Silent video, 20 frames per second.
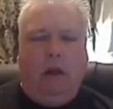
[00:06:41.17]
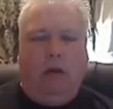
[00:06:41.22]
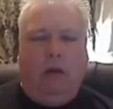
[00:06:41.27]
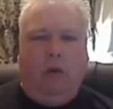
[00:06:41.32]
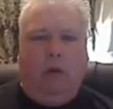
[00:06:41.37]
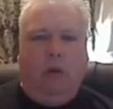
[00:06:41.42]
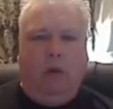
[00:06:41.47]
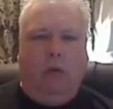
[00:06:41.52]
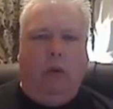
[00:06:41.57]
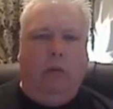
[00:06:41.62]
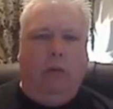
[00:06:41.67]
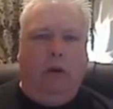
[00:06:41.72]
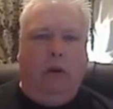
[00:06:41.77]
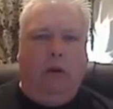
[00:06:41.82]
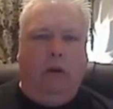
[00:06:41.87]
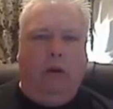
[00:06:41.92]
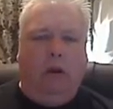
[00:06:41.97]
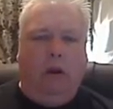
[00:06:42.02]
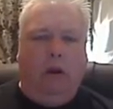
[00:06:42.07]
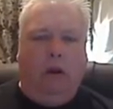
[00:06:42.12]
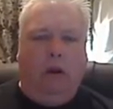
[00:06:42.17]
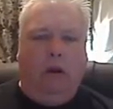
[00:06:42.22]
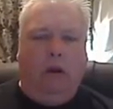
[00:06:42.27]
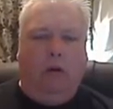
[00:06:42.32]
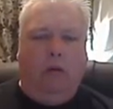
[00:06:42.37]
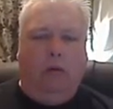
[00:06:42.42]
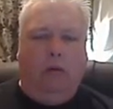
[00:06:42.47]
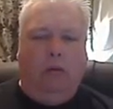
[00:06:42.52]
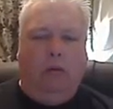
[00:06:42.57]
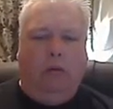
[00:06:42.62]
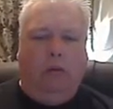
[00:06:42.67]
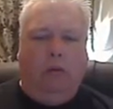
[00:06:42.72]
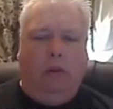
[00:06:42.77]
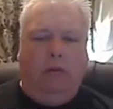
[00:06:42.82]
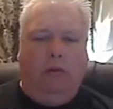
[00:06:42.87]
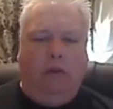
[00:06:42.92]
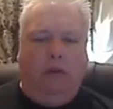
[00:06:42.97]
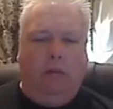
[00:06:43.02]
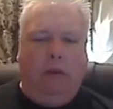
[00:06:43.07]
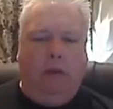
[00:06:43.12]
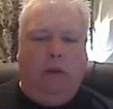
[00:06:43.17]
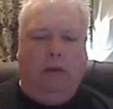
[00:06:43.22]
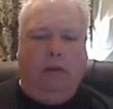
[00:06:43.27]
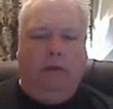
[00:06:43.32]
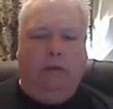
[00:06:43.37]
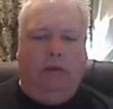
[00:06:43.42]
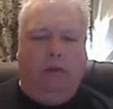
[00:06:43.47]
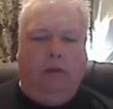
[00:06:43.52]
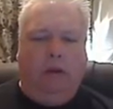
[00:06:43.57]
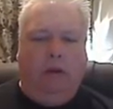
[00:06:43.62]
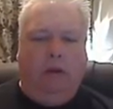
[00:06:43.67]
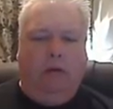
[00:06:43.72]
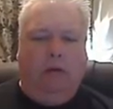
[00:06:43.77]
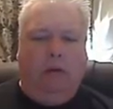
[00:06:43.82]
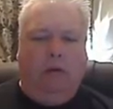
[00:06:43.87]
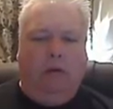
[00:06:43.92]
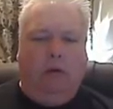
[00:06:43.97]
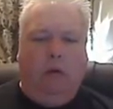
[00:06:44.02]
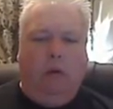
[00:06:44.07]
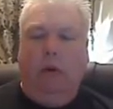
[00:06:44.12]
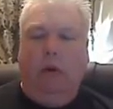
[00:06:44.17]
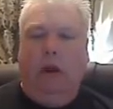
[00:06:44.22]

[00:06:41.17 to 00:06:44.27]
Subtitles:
that when the females of the